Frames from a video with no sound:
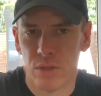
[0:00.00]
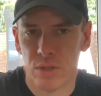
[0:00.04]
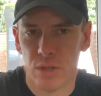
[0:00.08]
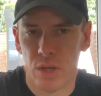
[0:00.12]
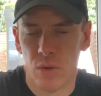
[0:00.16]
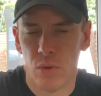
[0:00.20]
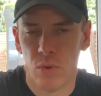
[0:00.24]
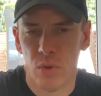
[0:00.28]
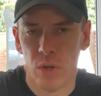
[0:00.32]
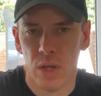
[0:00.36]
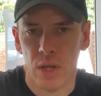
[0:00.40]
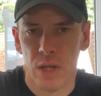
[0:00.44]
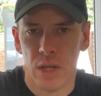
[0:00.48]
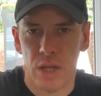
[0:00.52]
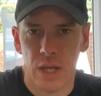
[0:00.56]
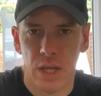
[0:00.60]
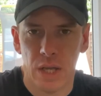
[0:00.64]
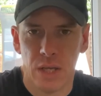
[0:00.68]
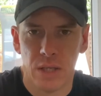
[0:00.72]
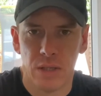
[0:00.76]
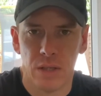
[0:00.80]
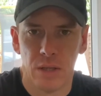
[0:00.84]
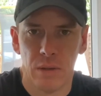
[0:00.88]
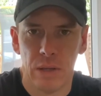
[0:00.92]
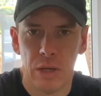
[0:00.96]
So
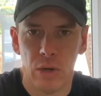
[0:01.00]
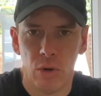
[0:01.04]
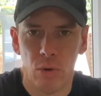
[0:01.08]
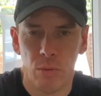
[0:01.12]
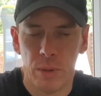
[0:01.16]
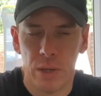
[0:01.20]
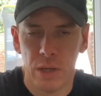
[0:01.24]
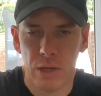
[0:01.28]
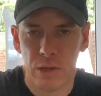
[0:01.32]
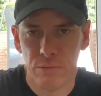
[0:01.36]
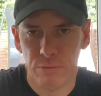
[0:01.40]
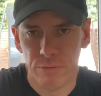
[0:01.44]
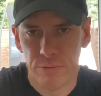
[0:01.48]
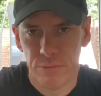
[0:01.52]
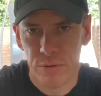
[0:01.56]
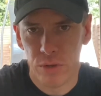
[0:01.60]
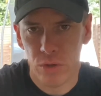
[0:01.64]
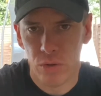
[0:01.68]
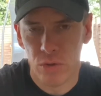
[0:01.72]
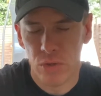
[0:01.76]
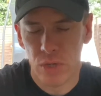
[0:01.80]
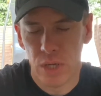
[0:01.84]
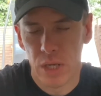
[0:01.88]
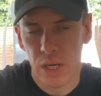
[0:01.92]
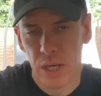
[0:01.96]
it's a little bit
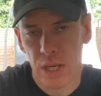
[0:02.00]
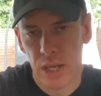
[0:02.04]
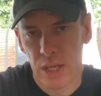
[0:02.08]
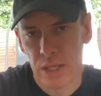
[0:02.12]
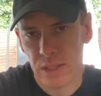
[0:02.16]
confusing.